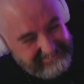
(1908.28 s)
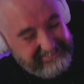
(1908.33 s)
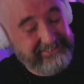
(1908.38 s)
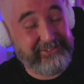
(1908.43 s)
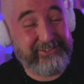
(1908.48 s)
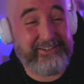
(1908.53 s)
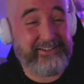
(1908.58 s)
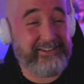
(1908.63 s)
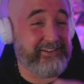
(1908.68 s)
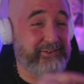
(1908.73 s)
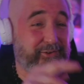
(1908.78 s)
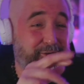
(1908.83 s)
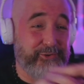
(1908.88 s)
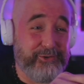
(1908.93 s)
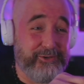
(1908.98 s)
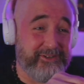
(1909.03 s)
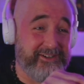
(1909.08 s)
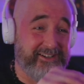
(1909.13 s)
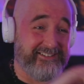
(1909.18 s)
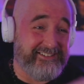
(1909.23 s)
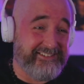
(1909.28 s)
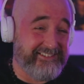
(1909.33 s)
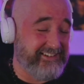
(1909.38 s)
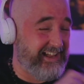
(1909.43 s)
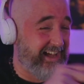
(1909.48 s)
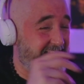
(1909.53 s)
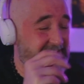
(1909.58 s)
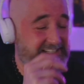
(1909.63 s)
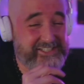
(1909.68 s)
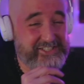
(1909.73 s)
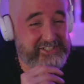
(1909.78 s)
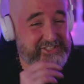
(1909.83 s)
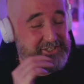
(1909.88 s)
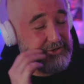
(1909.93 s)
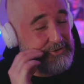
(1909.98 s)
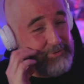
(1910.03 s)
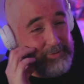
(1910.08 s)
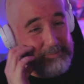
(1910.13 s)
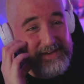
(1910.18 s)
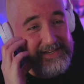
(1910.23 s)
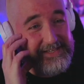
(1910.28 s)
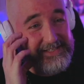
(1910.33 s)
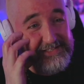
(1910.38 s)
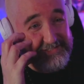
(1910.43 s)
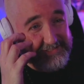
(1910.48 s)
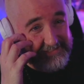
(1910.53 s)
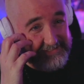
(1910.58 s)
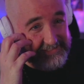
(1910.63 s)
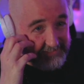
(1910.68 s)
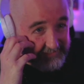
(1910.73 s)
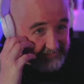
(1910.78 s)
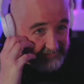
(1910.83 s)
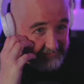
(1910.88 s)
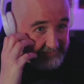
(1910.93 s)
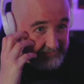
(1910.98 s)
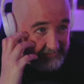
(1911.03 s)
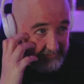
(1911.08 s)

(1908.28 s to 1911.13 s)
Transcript: Oh, the organ on that is so amazing.